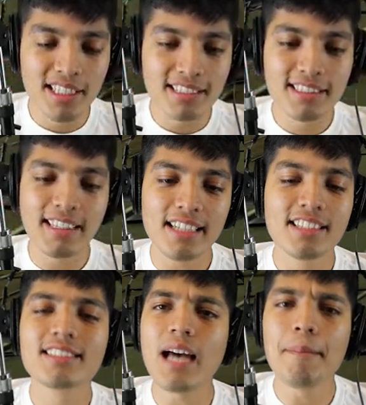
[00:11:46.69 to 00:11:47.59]

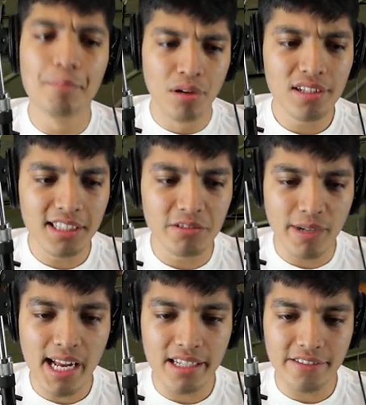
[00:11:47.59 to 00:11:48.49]
that's a stop bullying
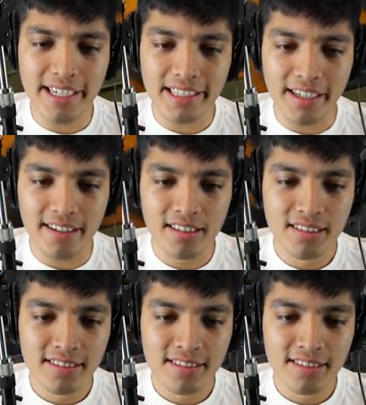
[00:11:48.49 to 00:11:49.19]
rally right there.